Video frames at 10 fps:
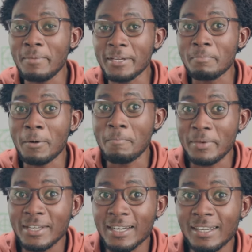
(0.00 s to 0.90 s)
a bit more
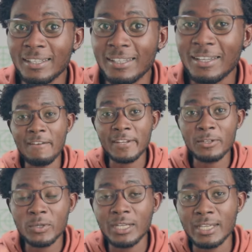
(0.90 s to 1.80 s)
bigger. After
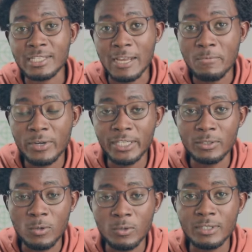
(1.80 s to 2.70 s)
doing like some
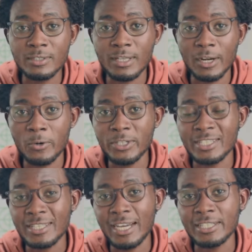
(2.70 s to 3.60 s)
really good thorough
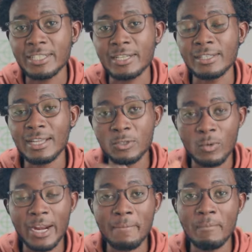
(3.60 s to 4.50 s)
research, that's
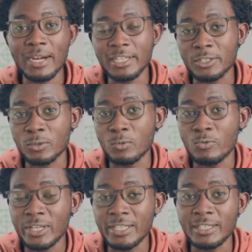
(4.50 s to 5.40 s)
what I managed to
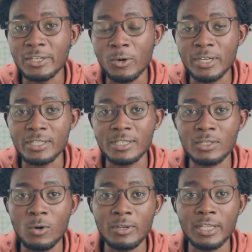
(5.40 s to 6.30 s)
really
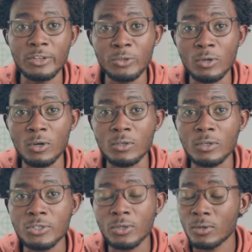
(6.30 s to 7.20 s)
notice on the new
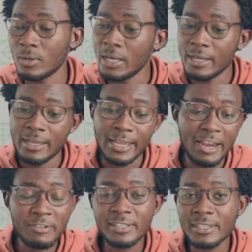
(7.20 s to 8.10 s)
logo. So
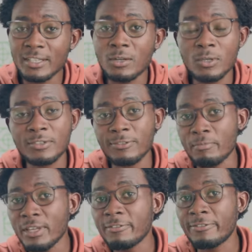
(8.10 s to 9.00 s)
everything looks for
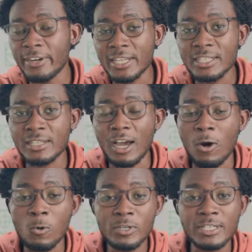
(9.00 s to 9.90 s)
me fresh.
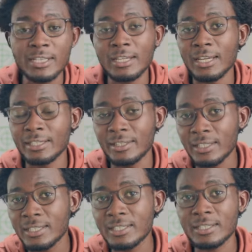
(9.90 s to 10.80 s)
I would say like
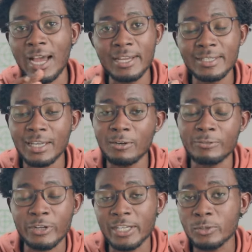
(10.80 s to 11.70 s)
this idea
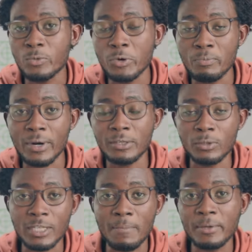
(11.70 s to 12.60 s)
of trying to rebrand
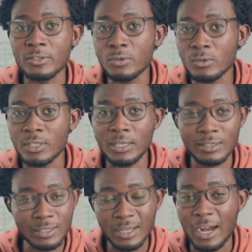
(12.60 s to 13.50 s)
to tap into the,
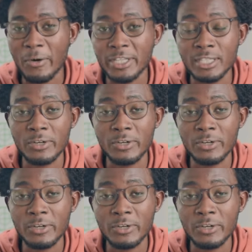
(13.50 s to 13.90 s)
the current